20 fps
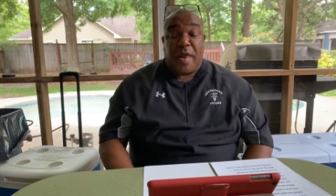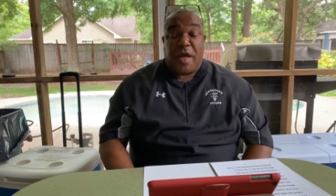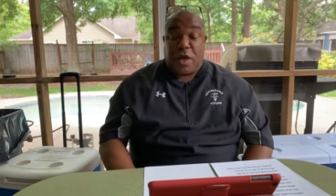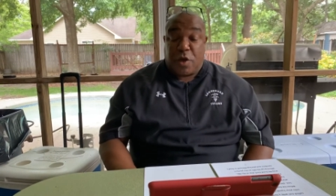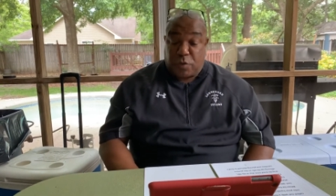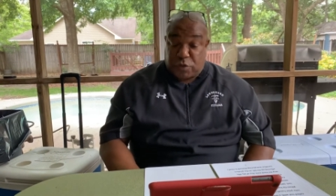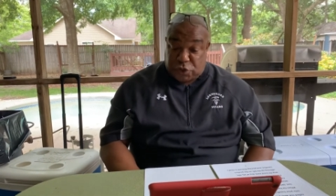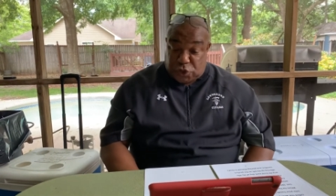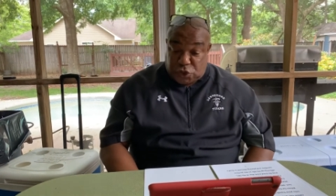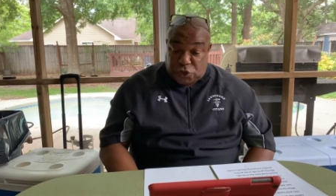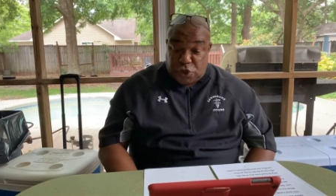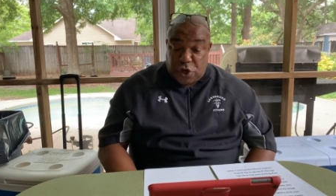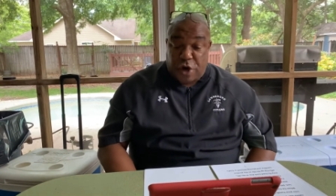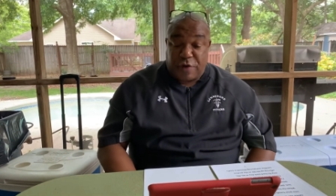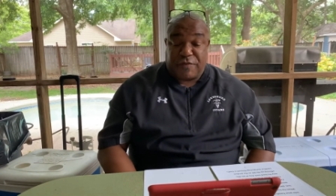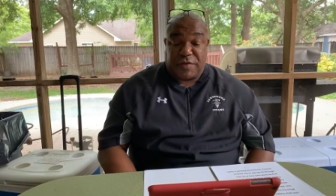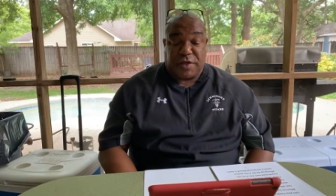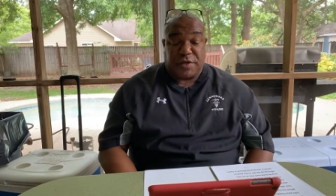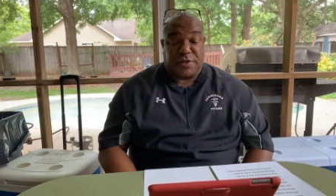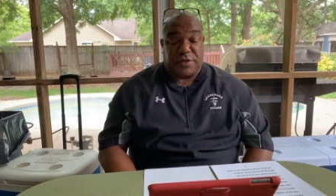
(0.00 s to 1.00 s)
He was a
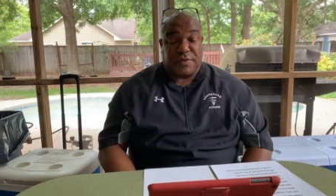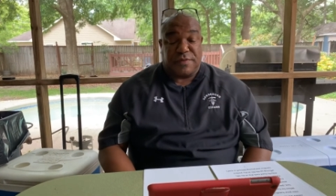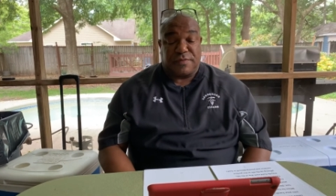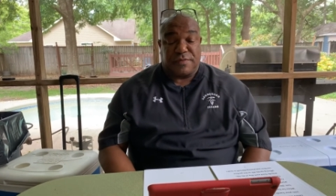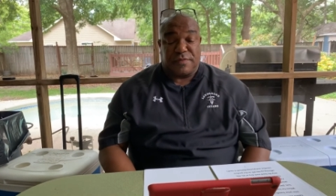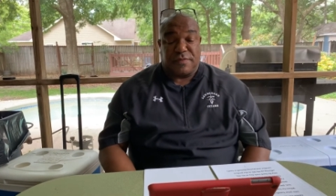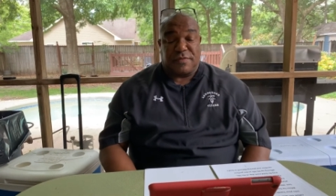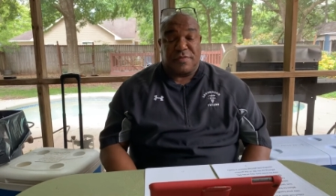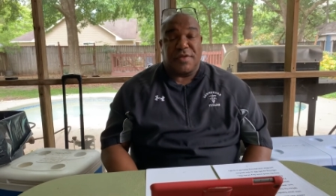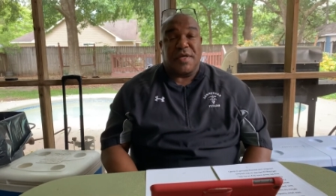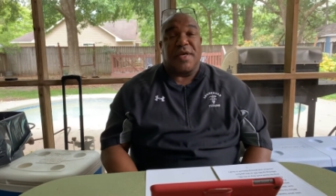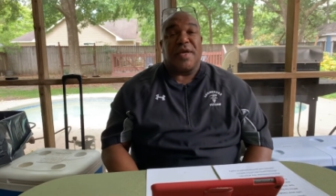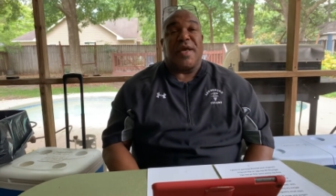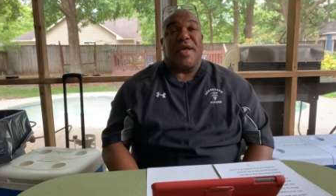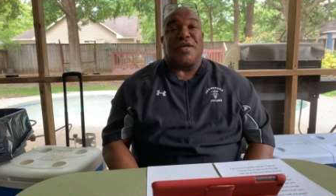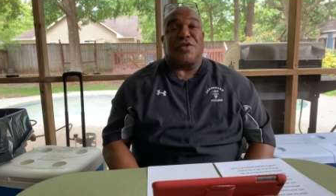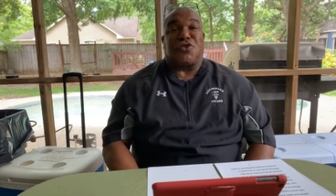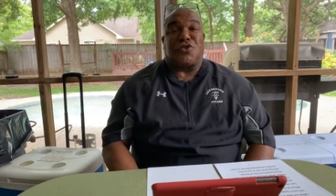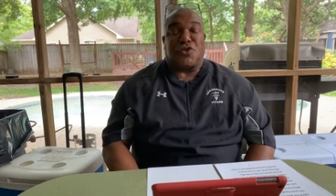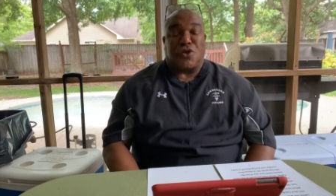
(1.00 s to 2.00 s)
servant,
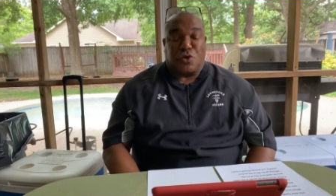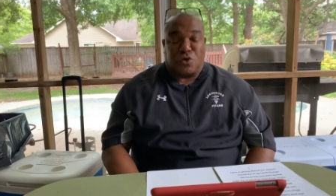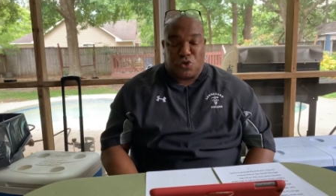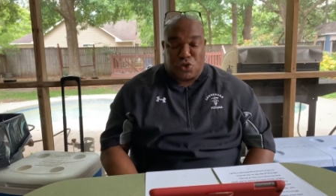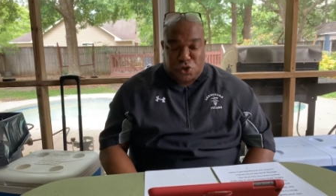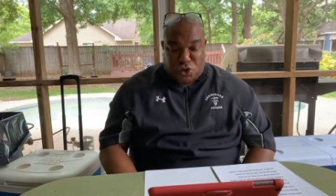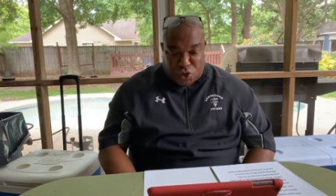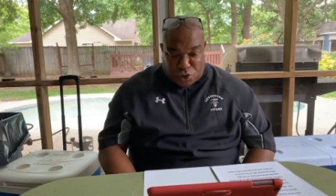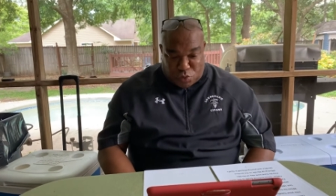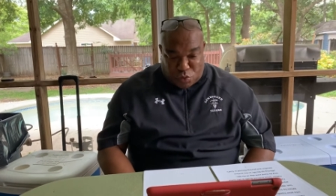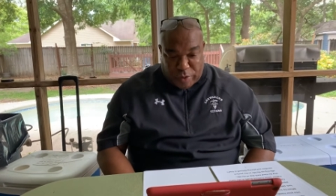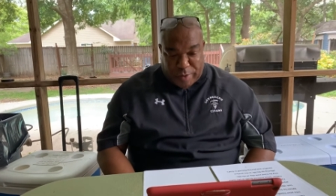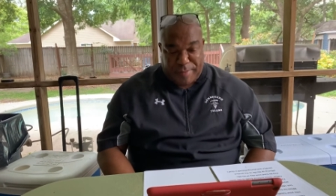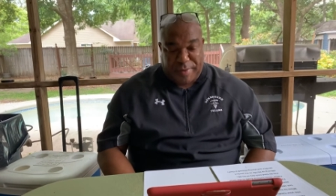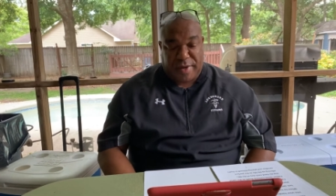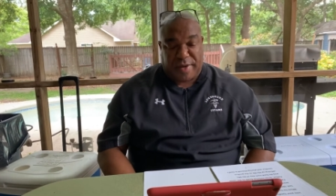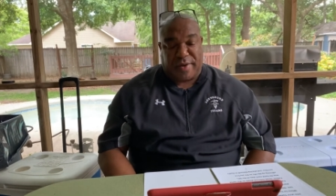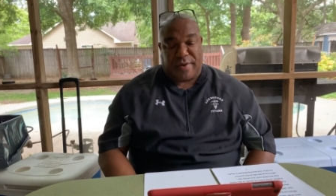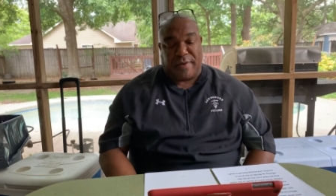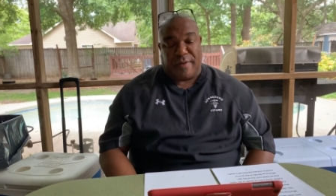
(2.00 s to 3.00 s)
and so should we
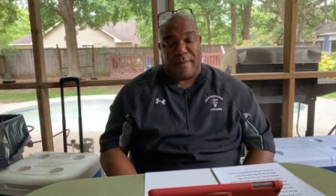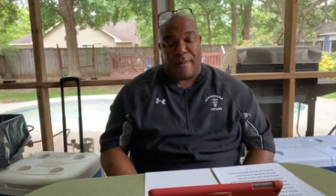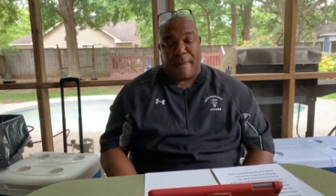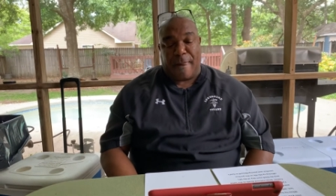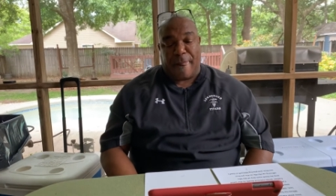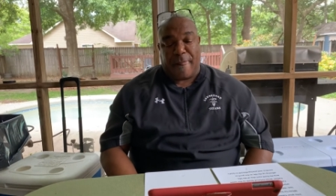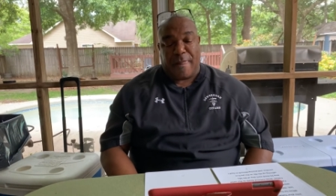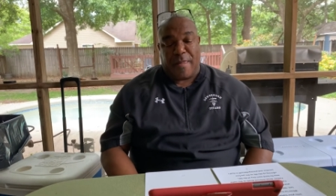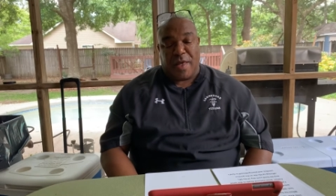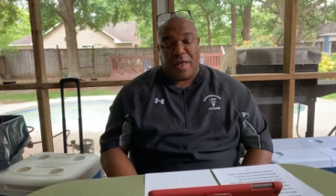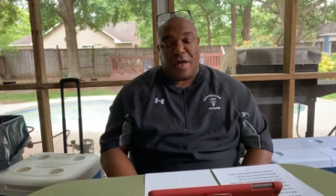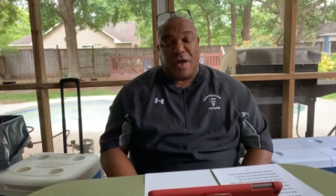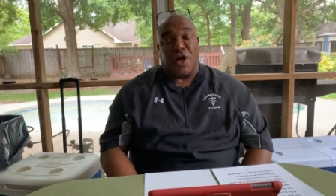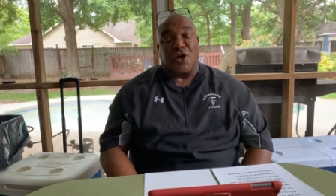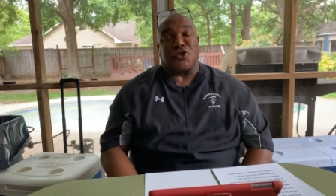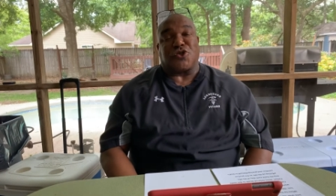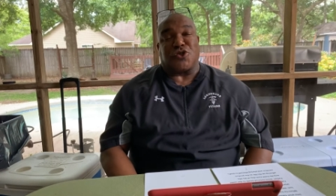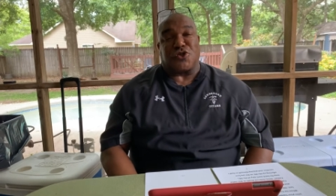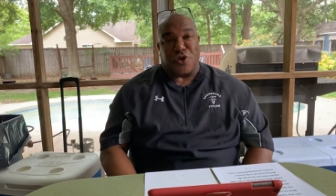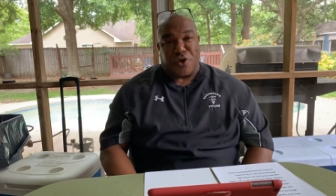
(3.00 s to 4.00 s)
be, a
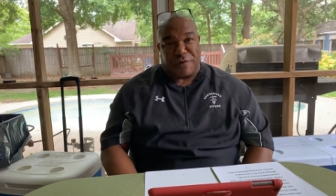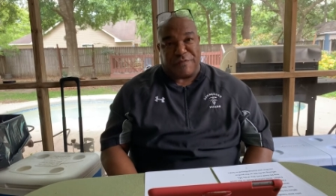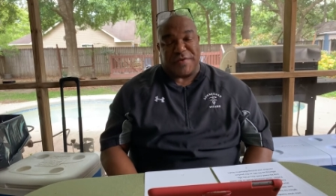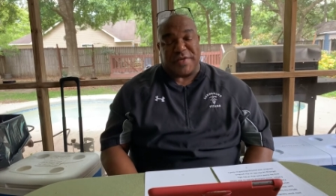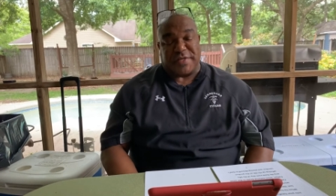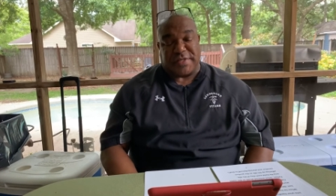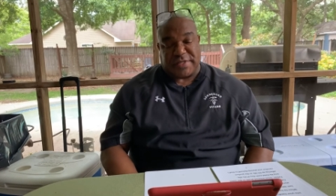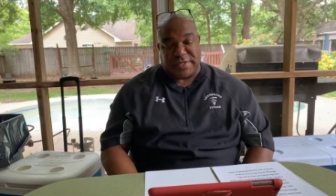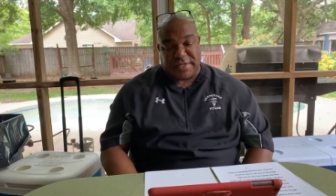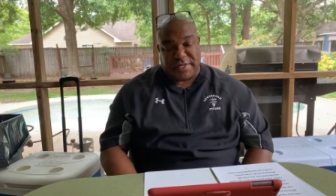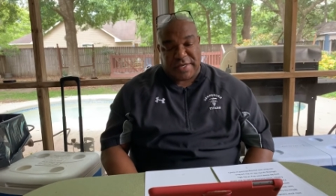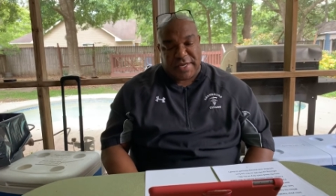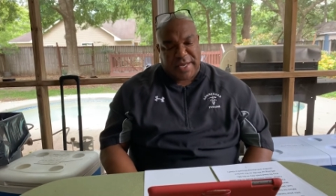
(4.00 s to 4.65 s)
servant.